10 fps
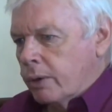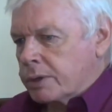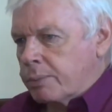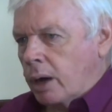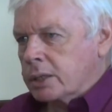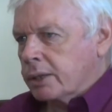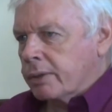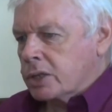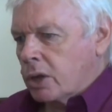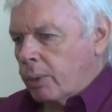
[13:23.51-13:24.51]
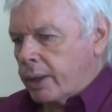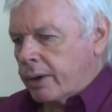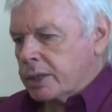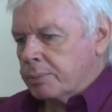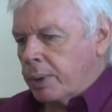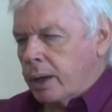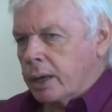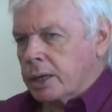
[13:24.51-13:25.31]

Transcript: 2 of smart TVs, not whether it's